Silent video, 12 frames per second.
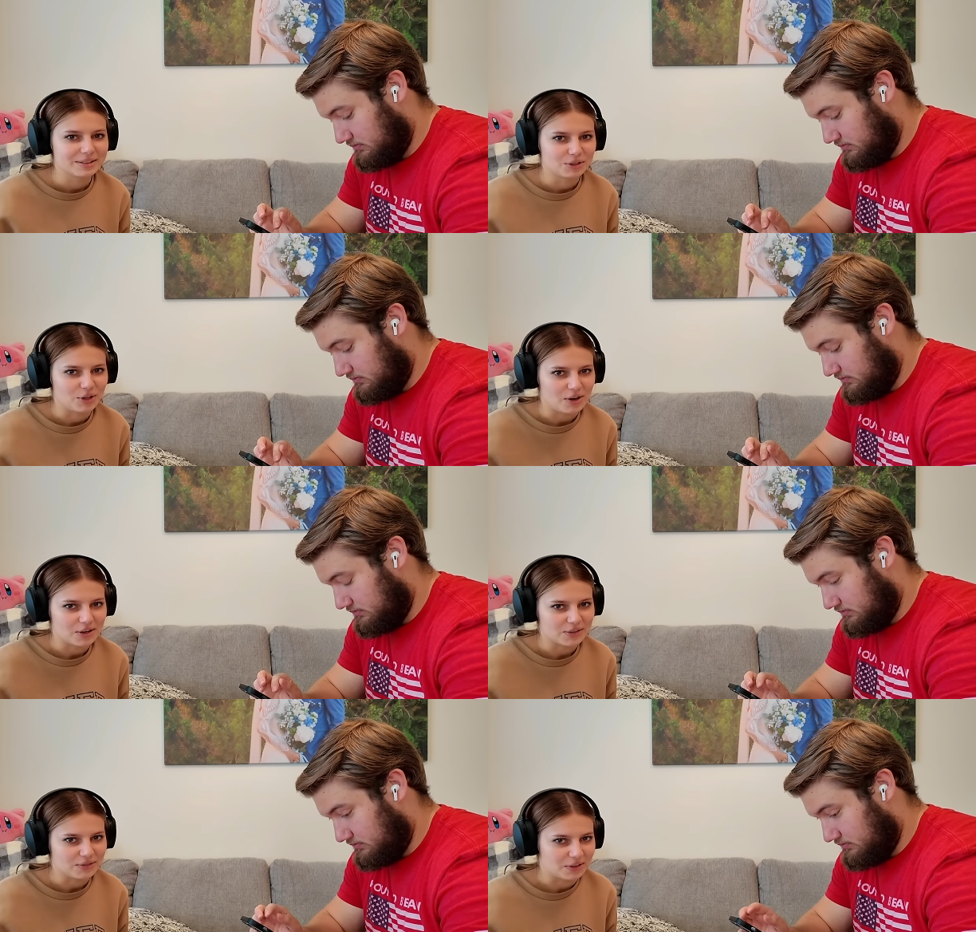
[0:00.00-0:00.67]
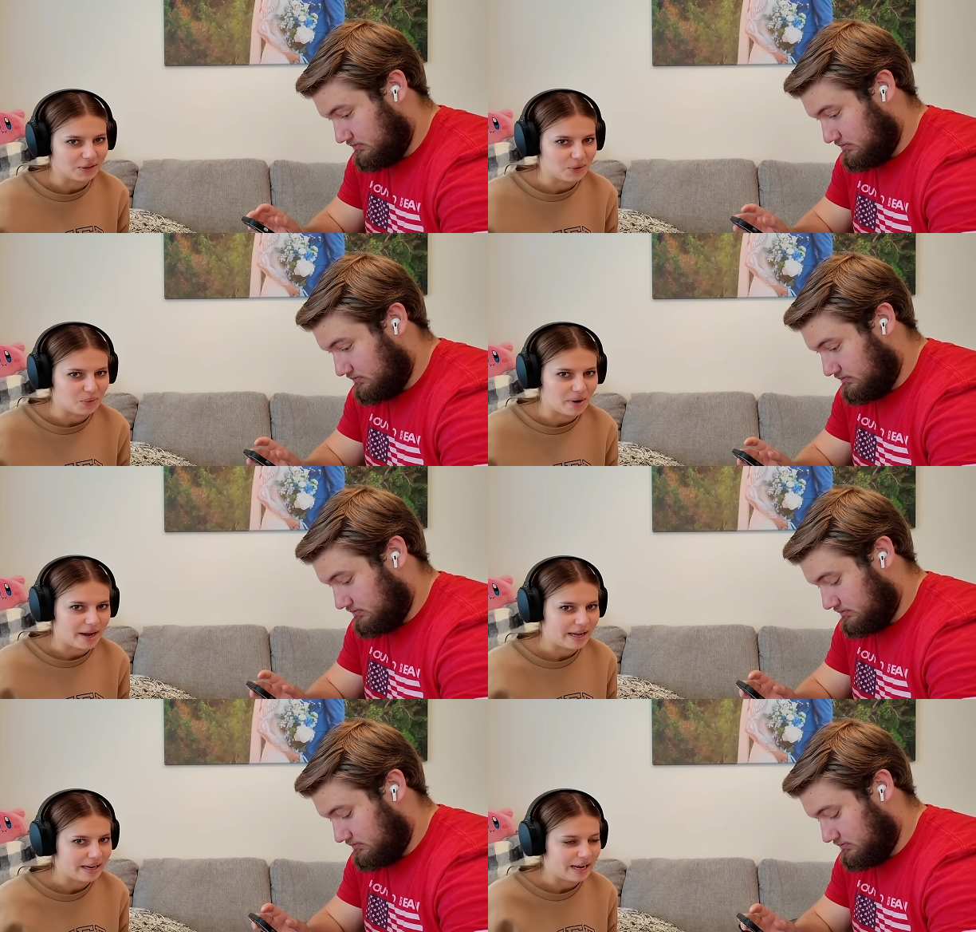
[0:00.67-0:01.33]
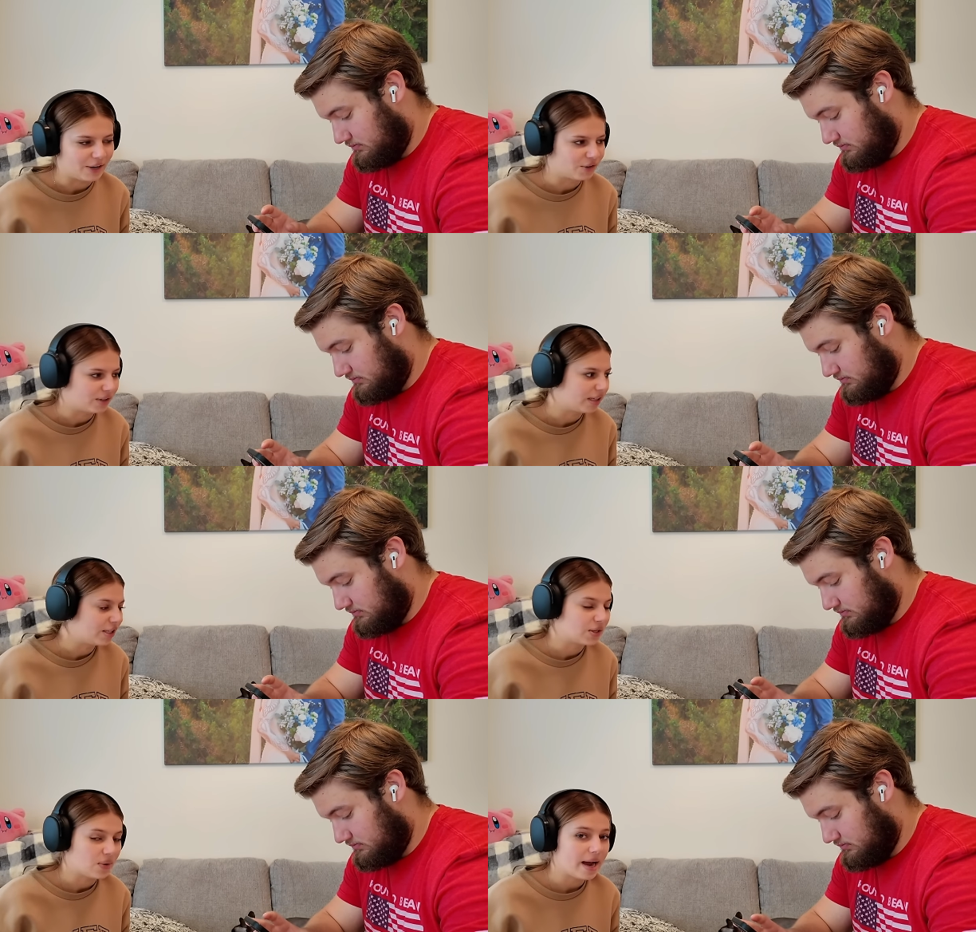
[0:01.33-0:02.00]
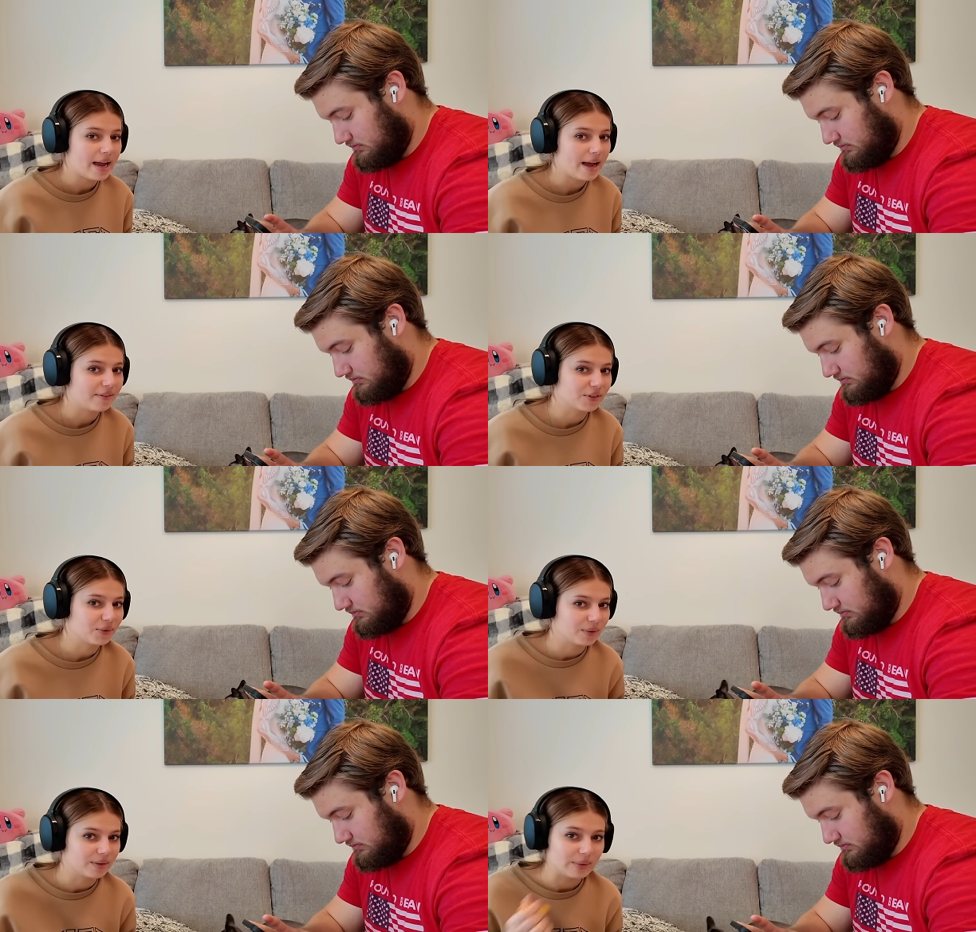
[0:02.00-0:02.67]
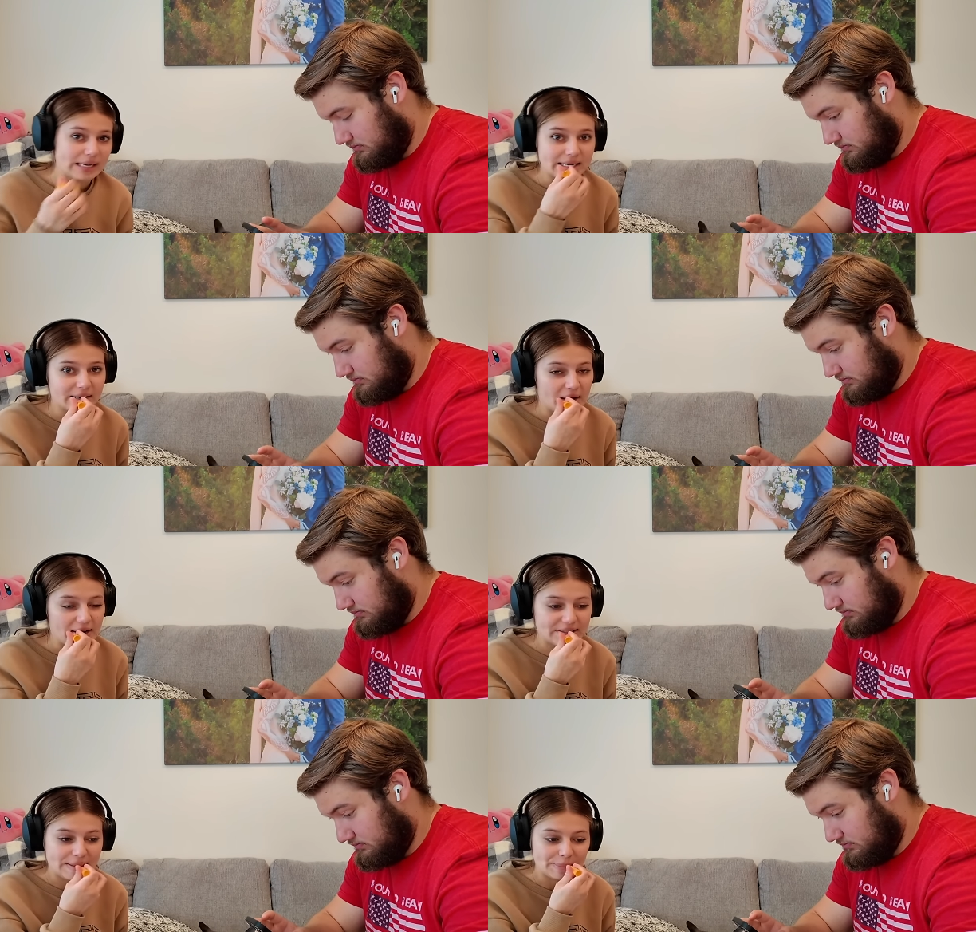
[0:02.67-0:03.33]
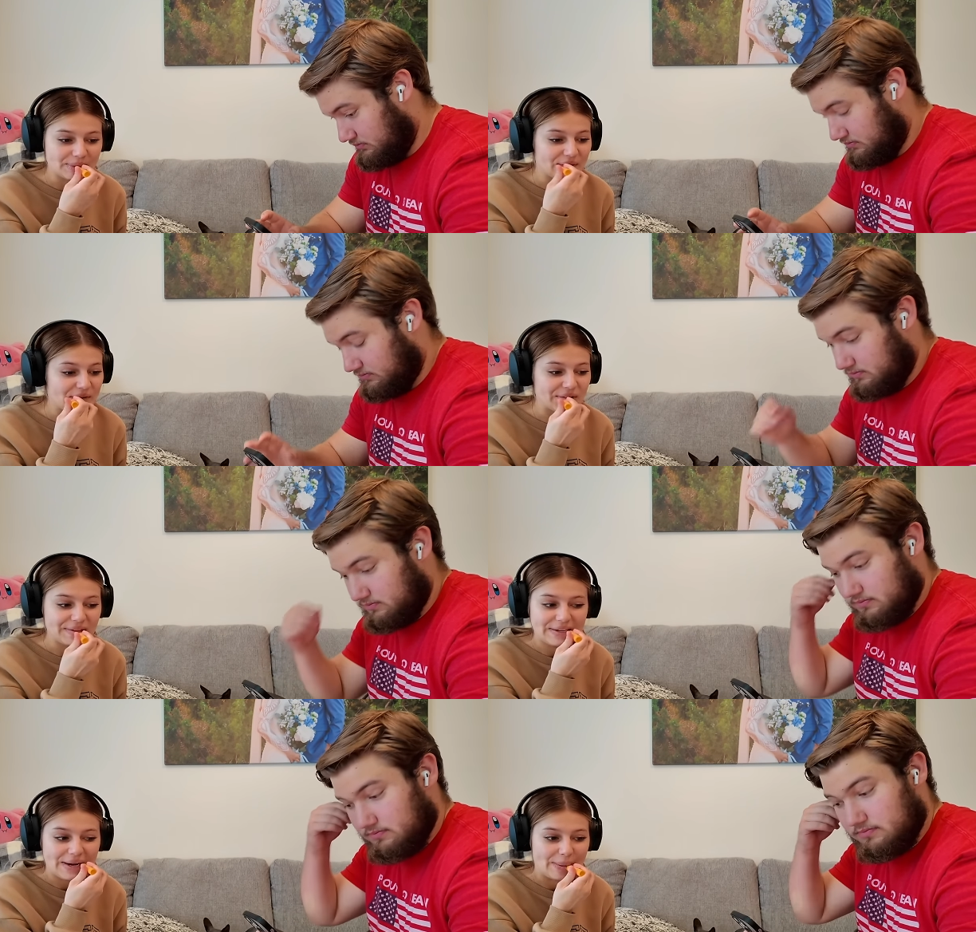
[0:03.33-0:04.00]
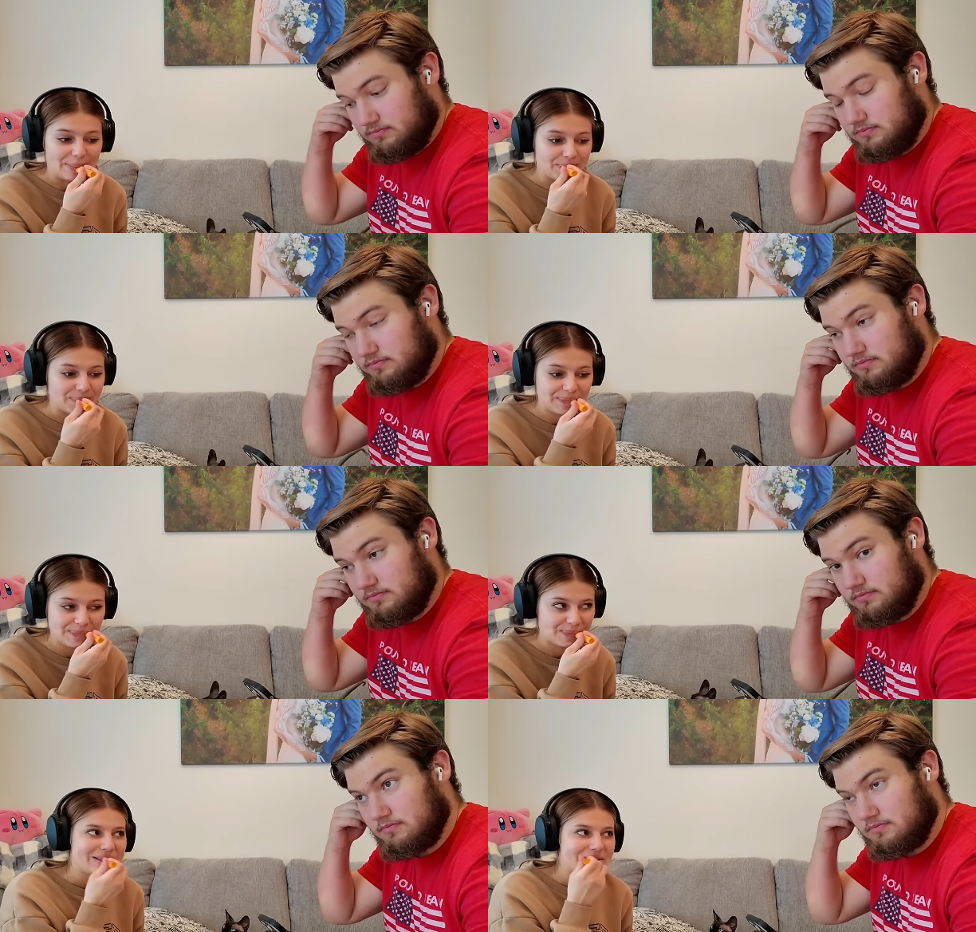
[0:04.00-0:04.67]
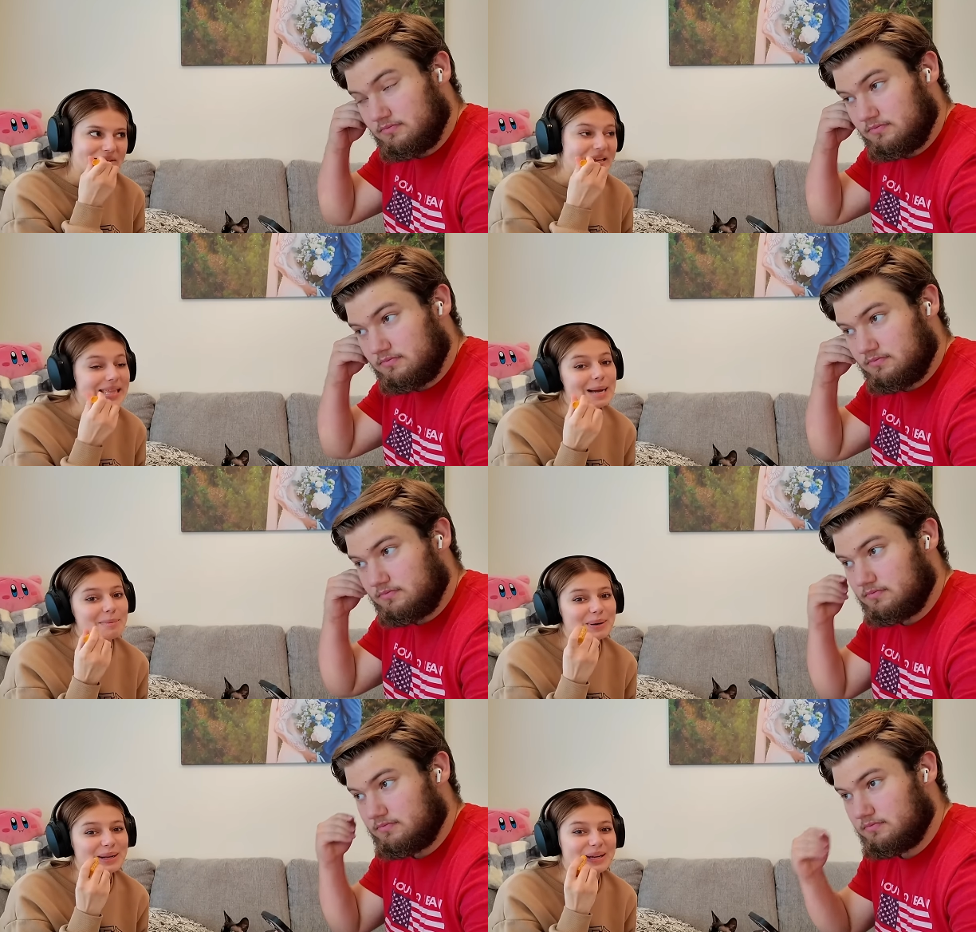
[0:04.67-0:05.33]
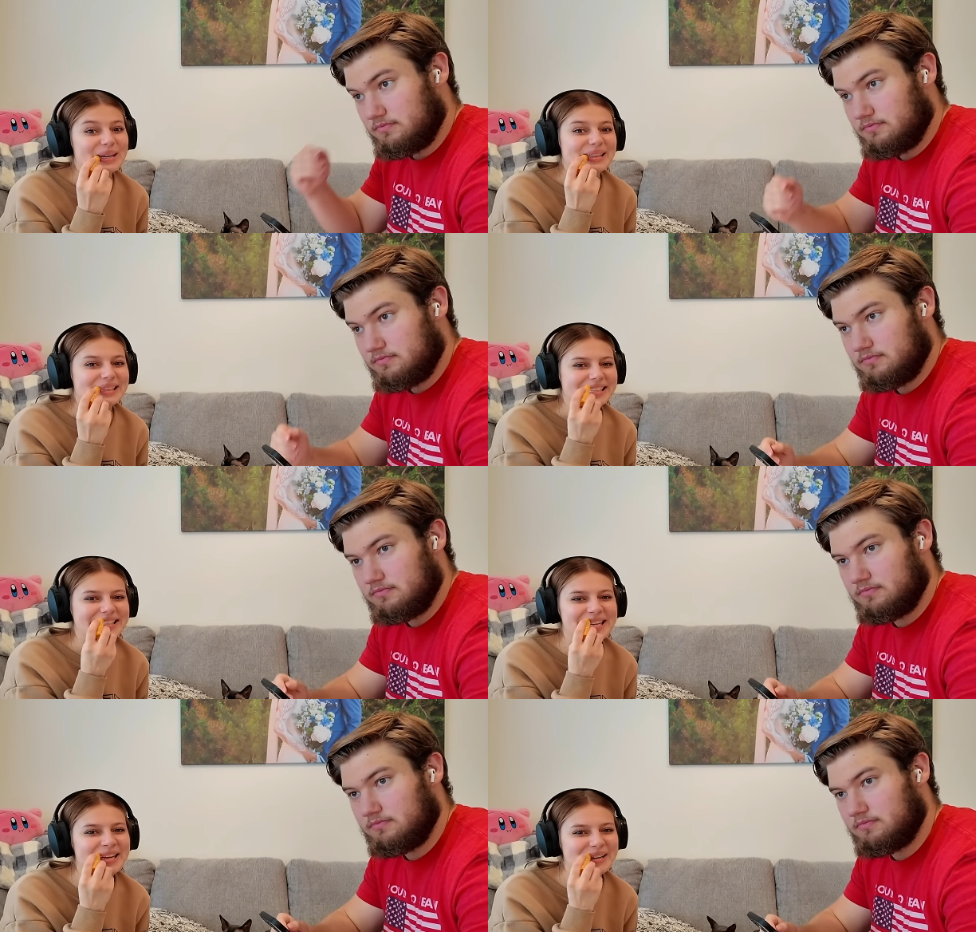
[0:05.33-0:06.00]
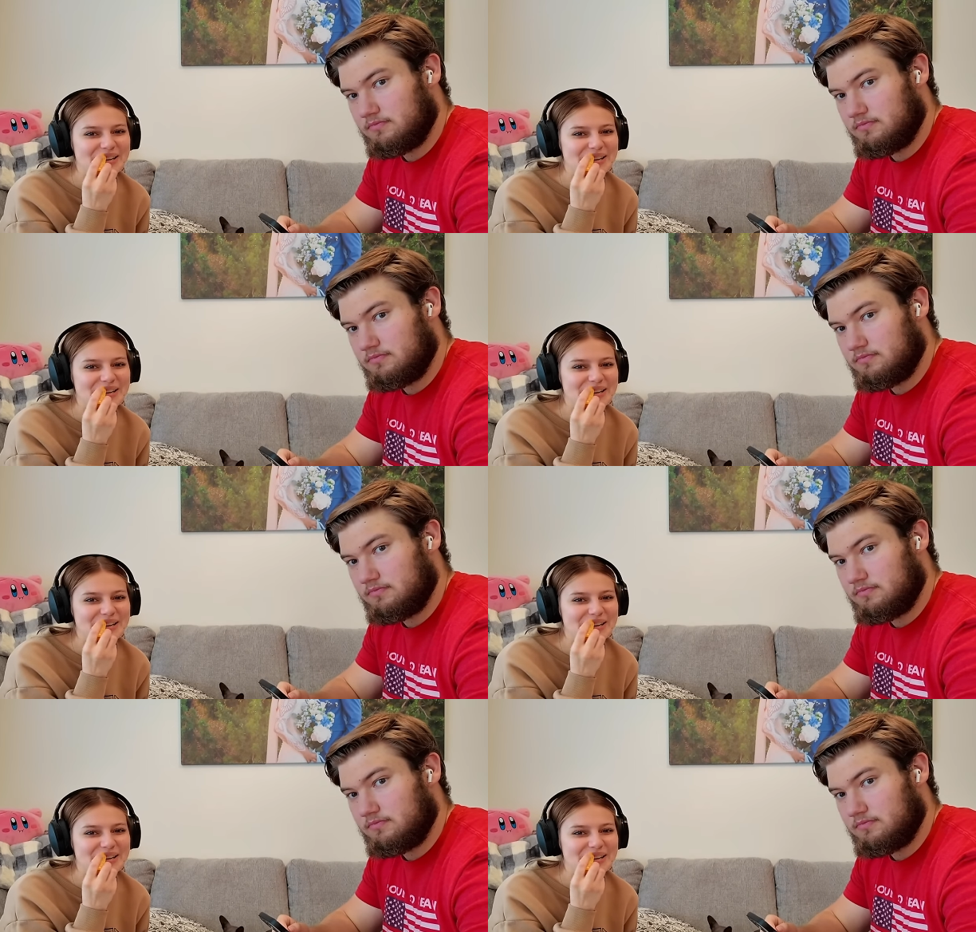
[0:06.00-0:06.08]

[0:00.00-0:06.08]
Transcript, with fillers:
Speaker 1: talks very quiet naturally. So I have to read Ty's lips all the time. So I think I'm pretty good at this